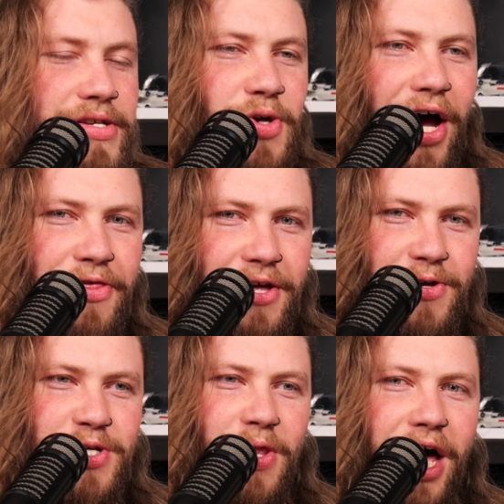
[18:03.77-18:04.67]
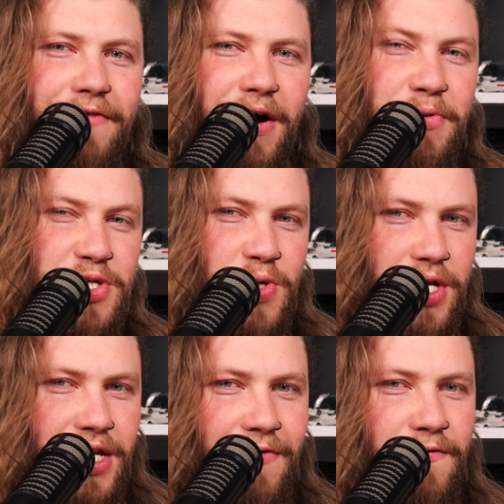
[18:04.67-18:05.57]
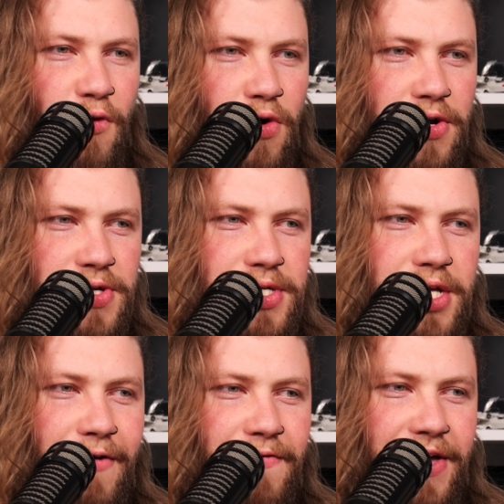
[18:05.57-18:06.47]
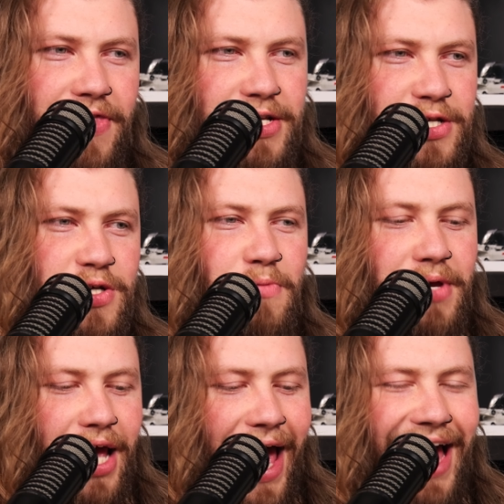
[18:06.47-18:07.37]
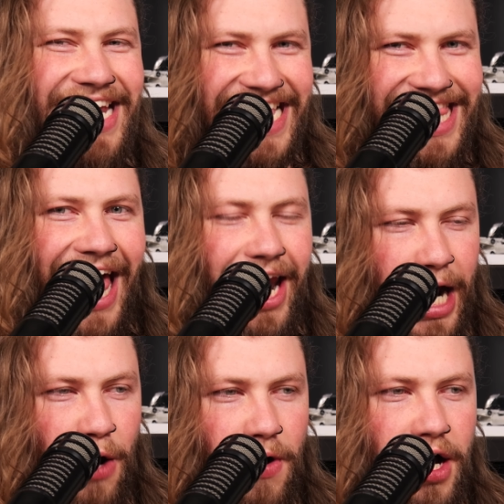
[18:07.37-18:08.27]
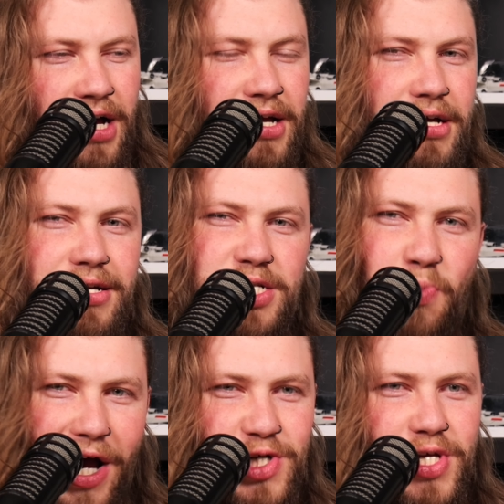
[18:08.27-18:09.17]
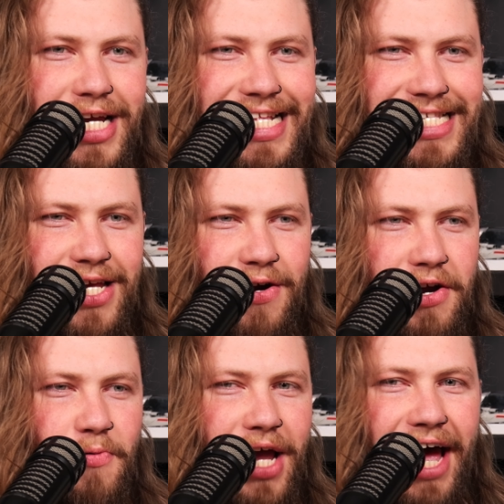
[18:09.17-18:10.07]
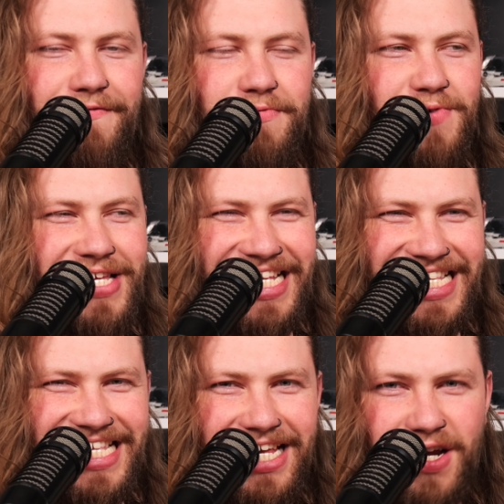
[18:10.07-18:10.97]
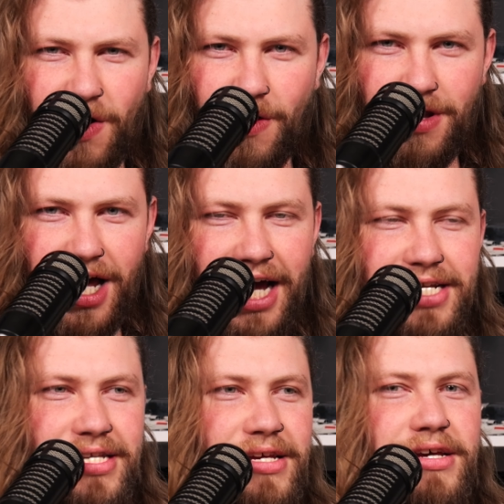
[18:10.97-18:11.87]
So I think there's a lot of opportunity for stuff like this to be had in that era, especially considering we haven't really seen a whole lot.